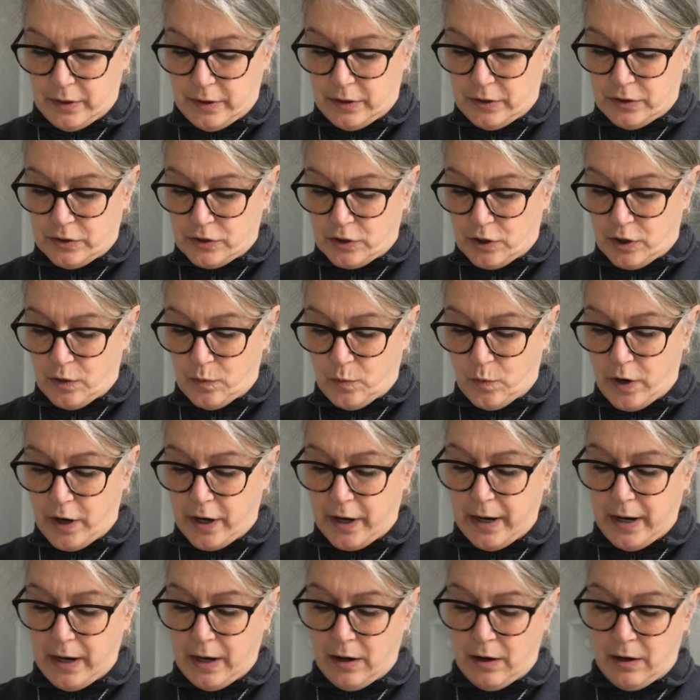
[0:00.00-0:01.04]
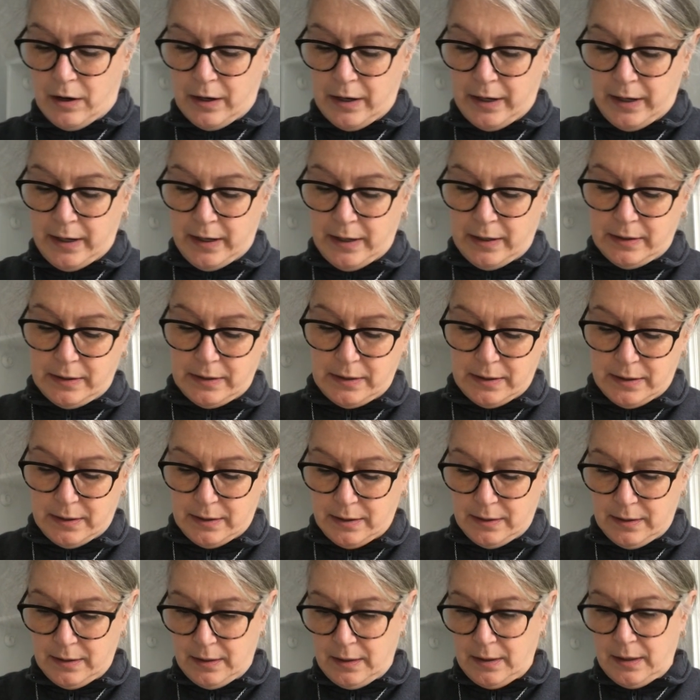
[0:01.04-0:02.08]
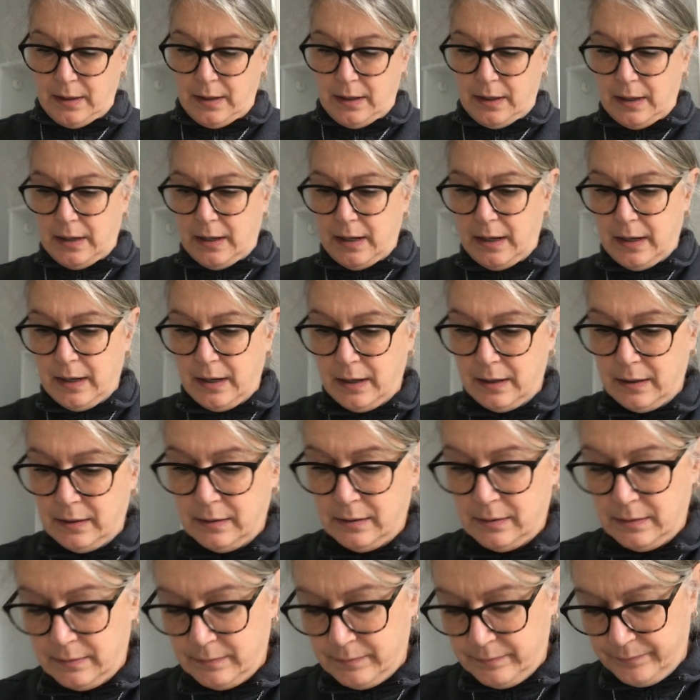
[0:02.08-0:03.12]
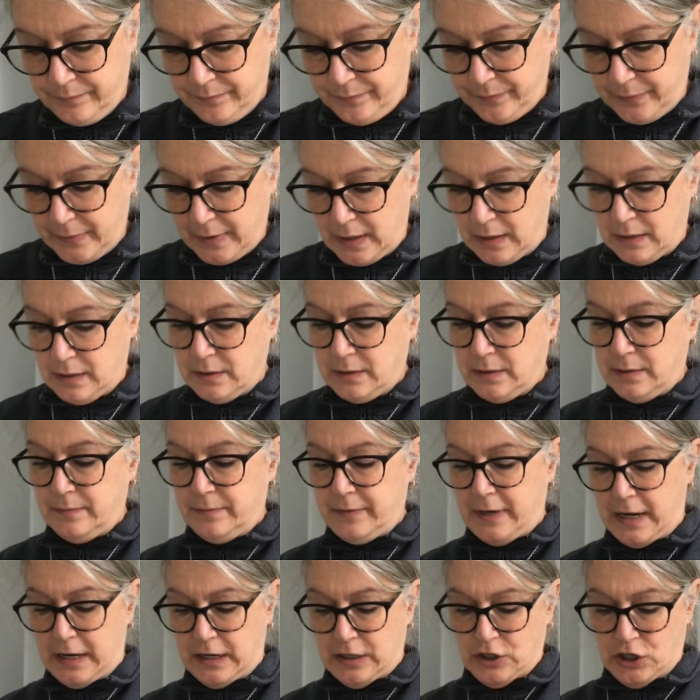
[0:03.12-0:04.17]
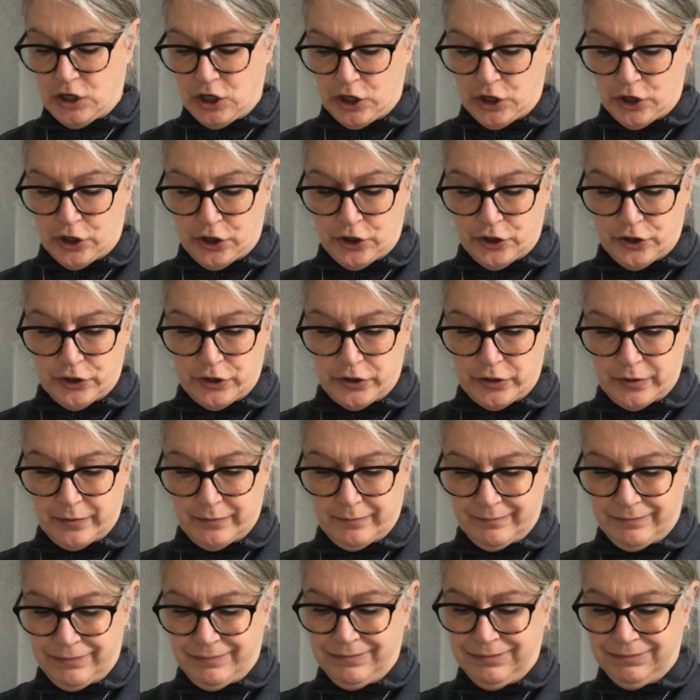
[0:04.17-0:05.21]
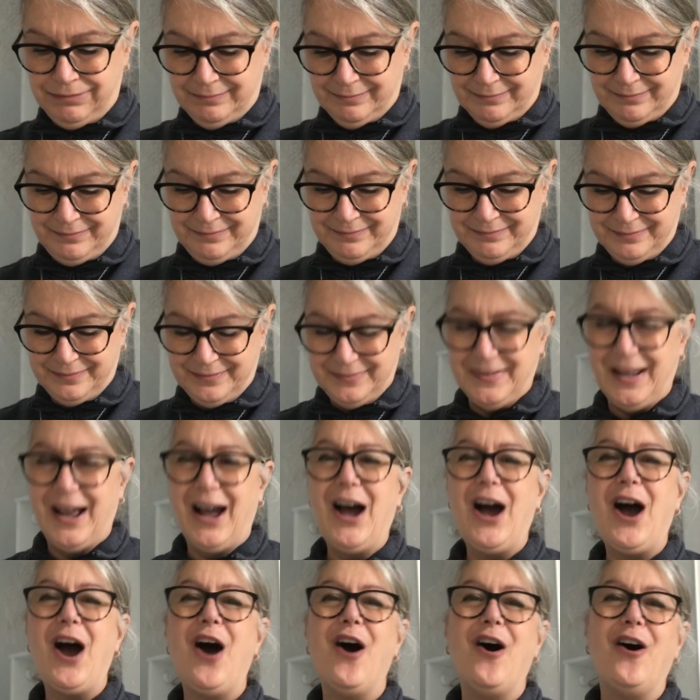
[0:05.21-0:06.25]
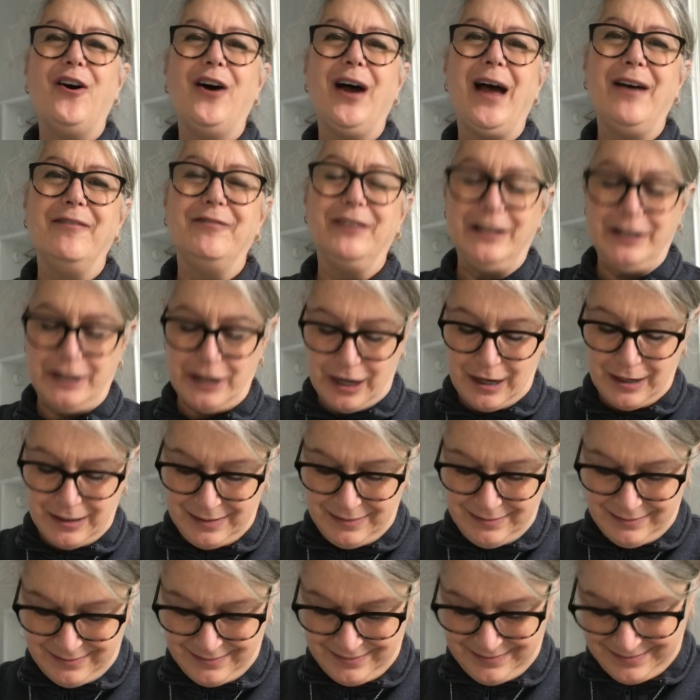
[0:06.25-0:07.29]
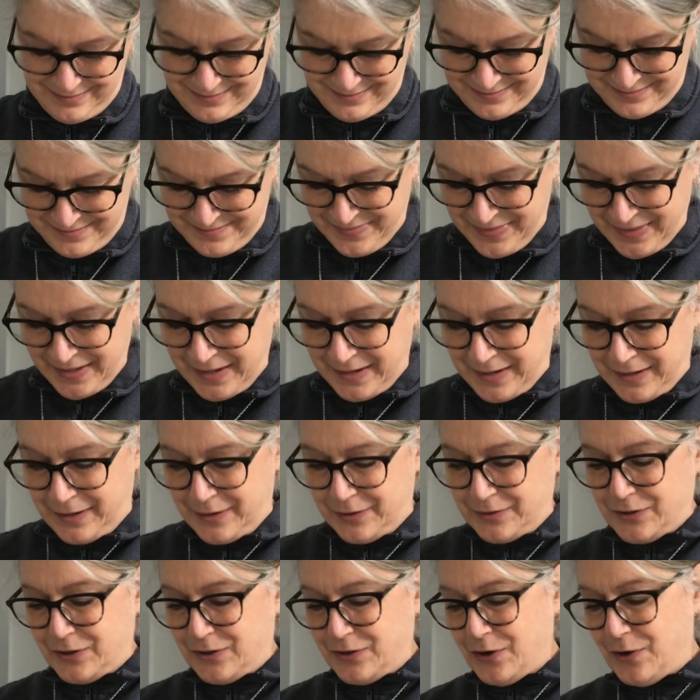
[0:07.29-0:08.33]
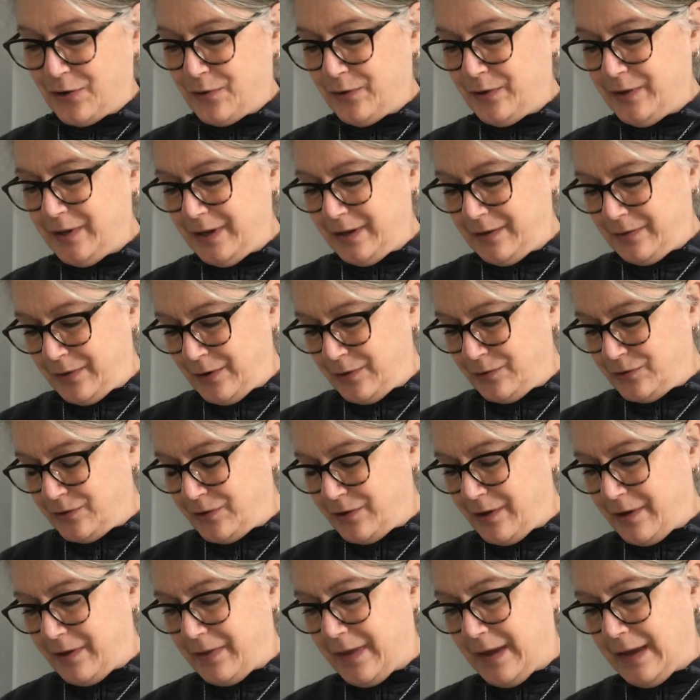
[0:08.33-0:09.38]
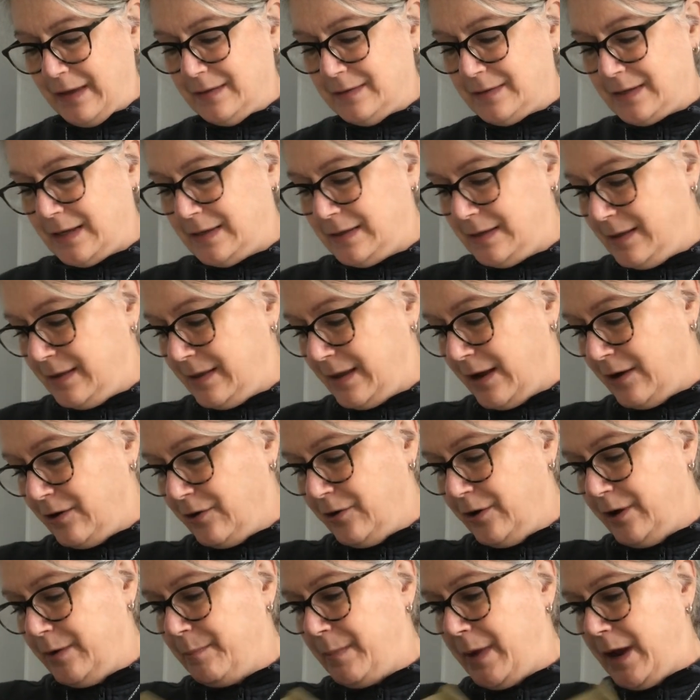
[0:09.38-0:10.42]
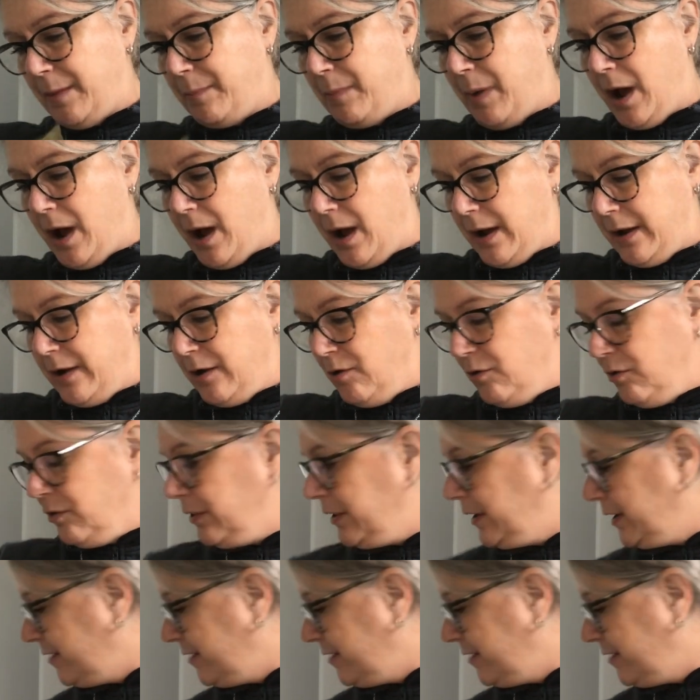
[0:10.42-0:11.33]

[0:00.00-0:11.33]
start working on it, and in 10 years, I'll have it done. So those are the things that are in my pile that